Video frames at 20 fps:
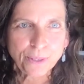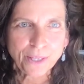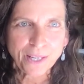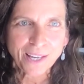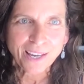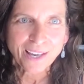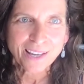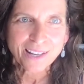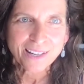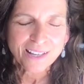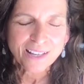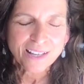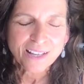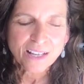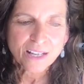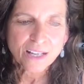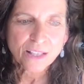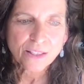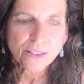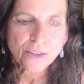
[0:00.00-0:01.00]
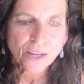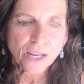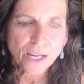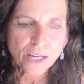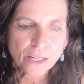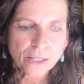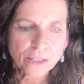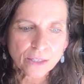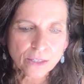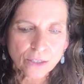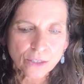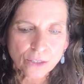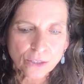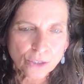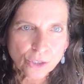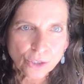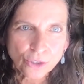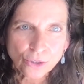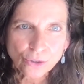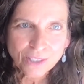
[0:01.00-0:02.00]
plan, then
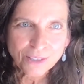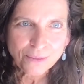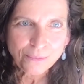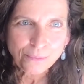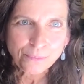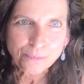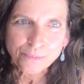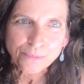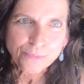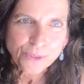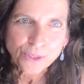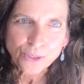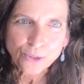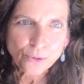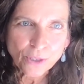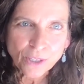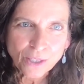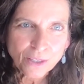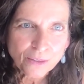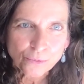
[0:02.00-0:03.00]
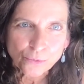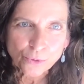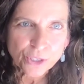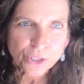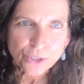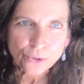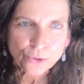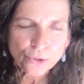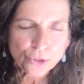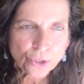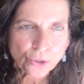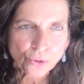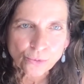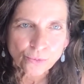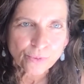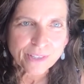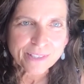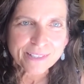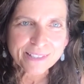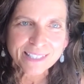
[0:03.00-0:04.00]
you can reduce your
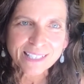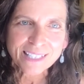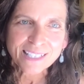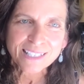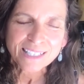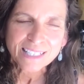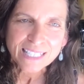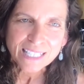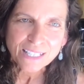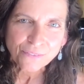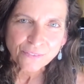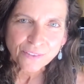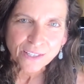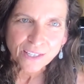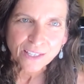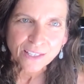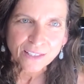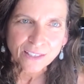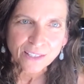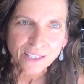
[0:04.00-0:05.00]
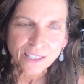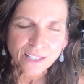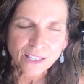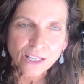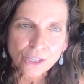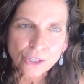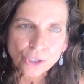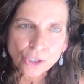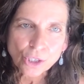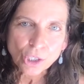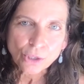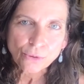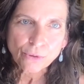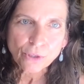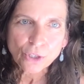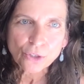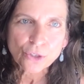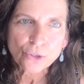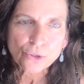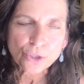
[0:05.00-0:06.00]
risk significantly. You can
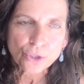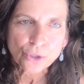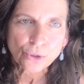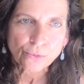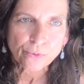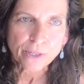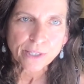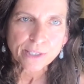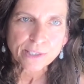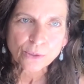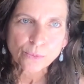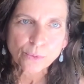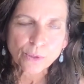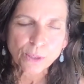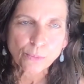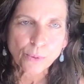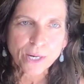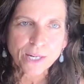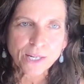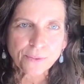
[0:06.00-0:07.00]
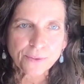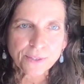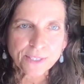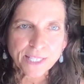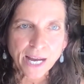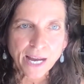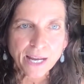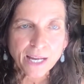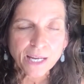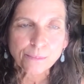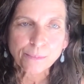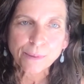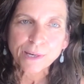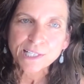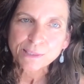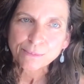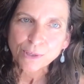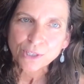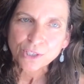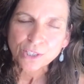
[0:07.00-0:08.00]
reduce your risk with a brain healthy diet by
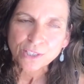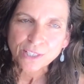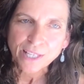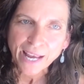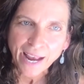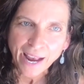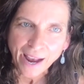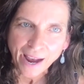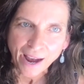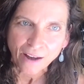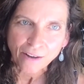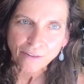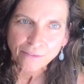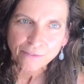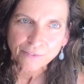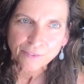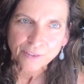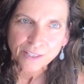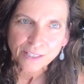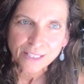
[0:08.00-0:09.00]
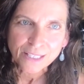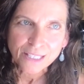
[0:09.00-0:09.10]
as much as half.